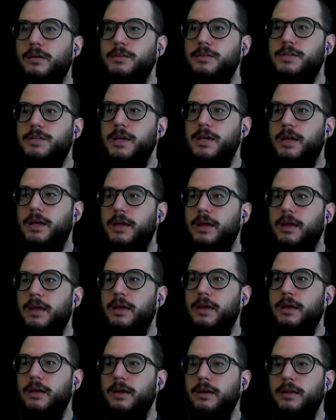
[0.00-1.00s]
take
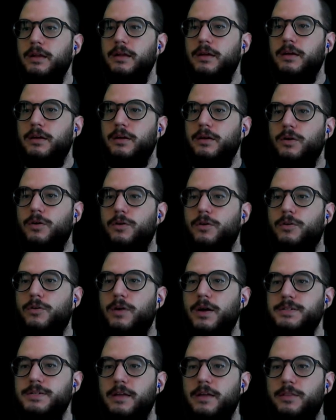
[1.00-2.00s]
and
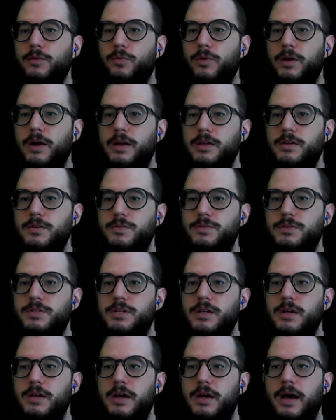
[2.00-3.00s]
cross out the one I
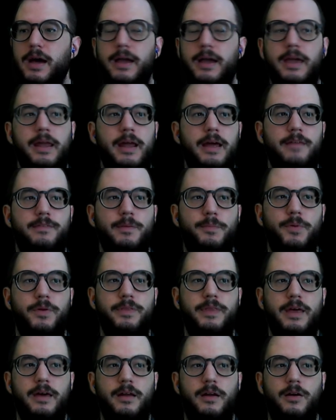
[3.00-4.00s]
used. Again, I had to
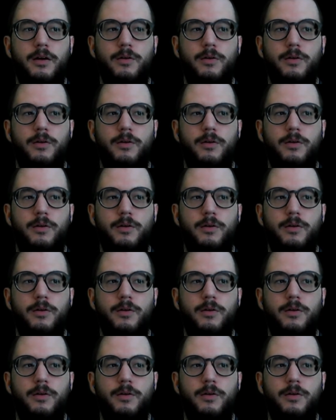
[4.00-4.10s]
put that